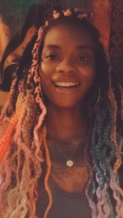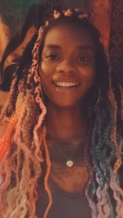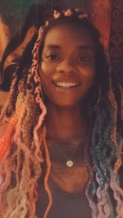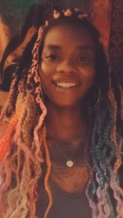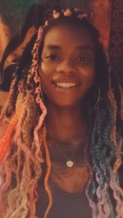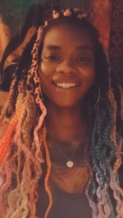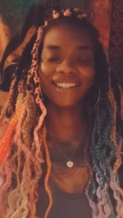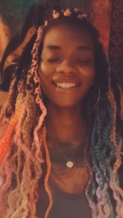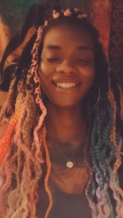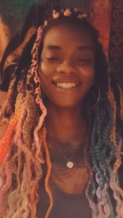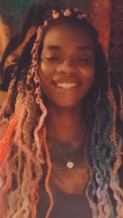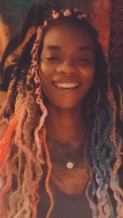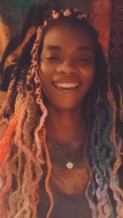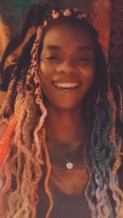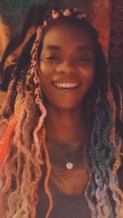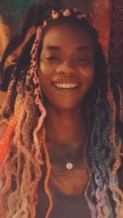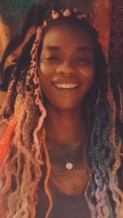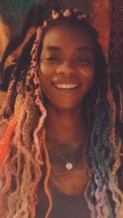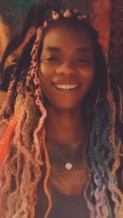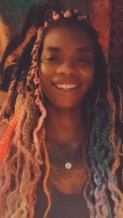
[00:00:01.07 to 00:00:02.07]
Good
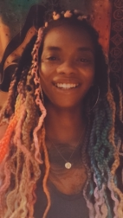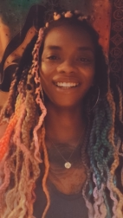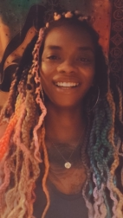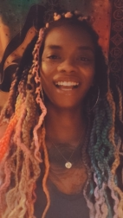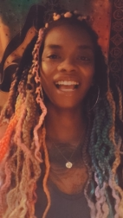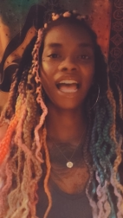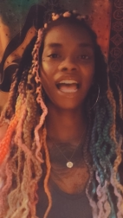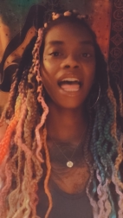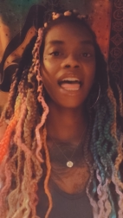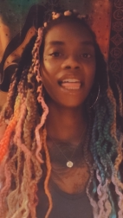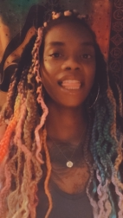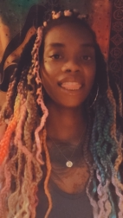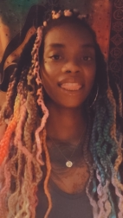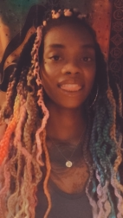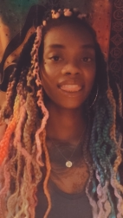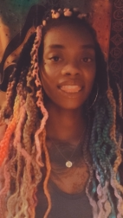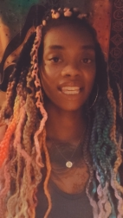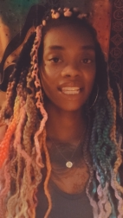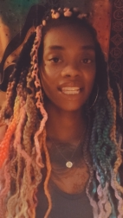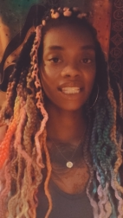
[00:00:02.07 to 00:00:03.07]
day.
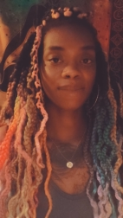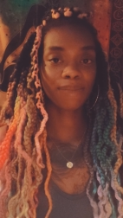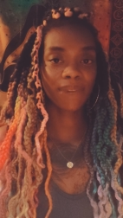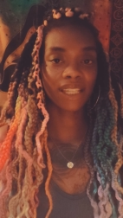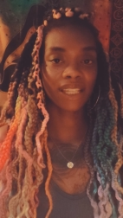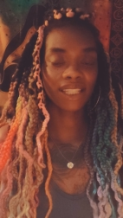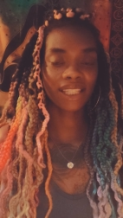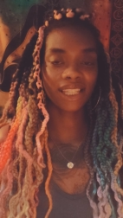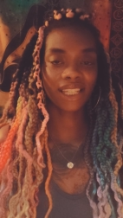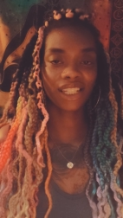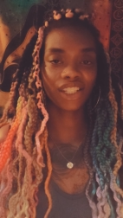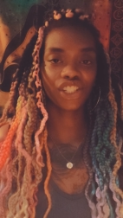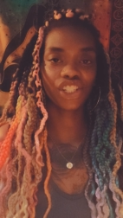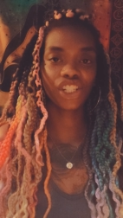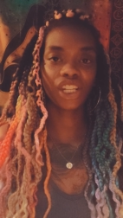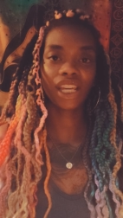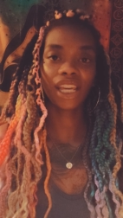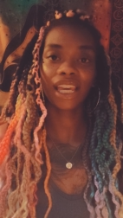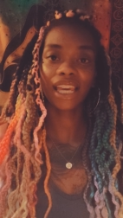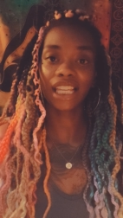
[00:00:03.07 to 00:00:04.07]
This message
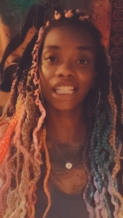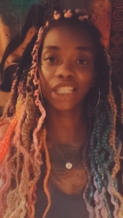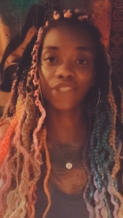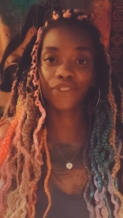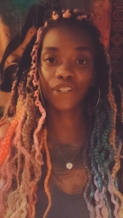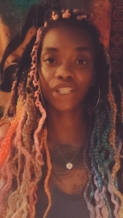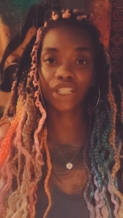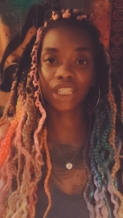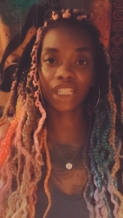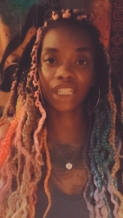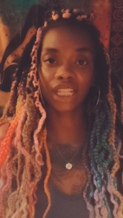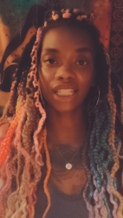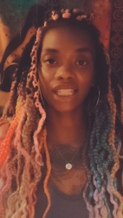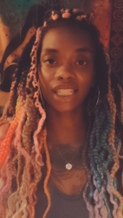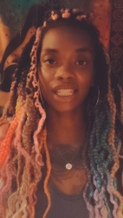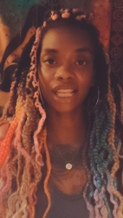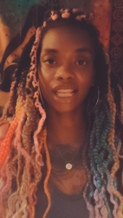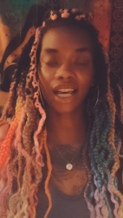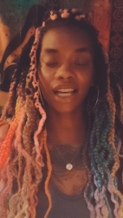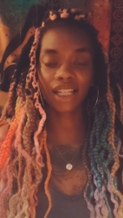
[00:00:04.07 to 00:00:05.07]
is for sun
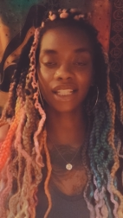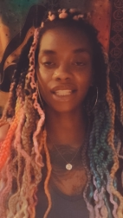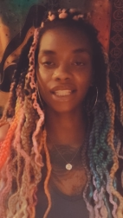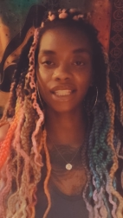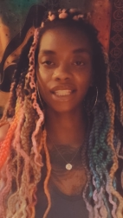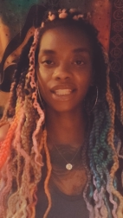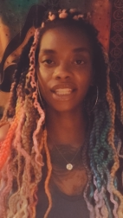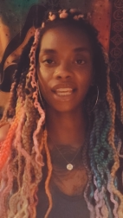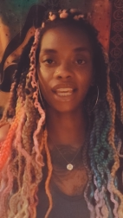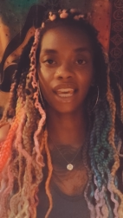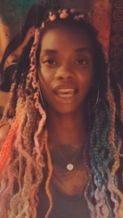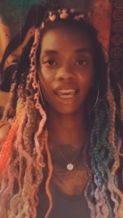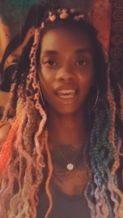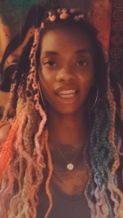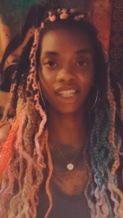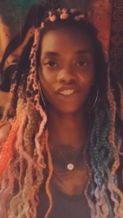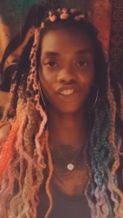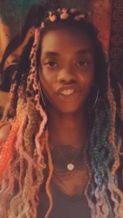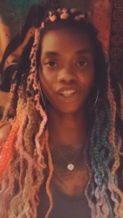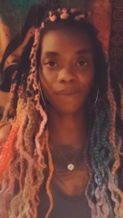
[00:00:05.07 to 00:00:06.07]
signs
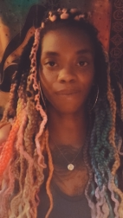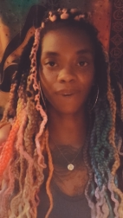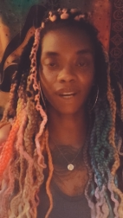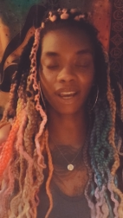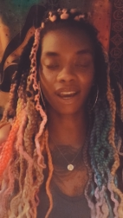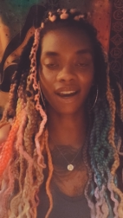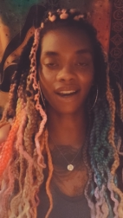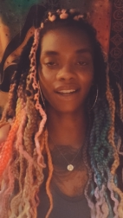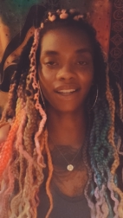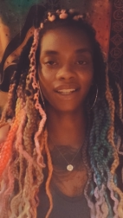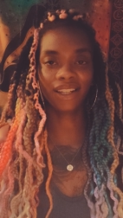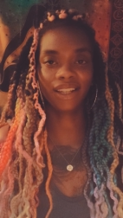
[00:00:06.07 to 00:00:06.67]
and Gemini.